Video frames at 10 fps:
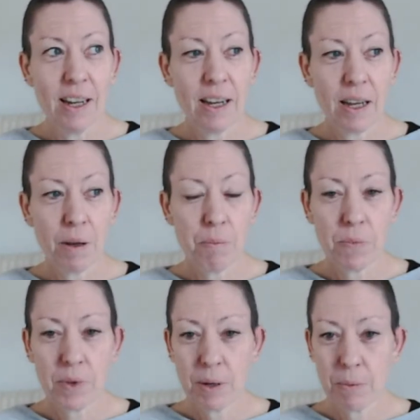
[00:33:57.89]

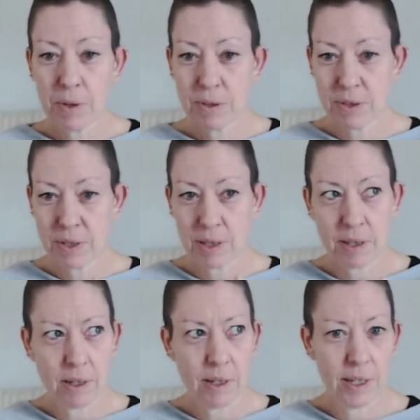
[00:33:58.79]
it was a
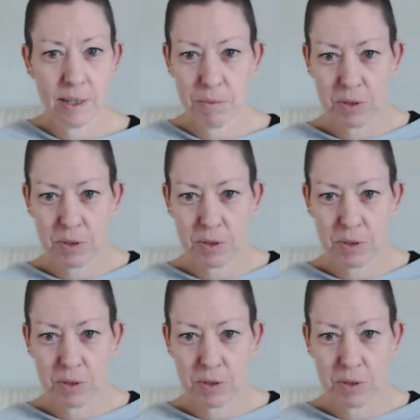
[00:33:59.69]
guy that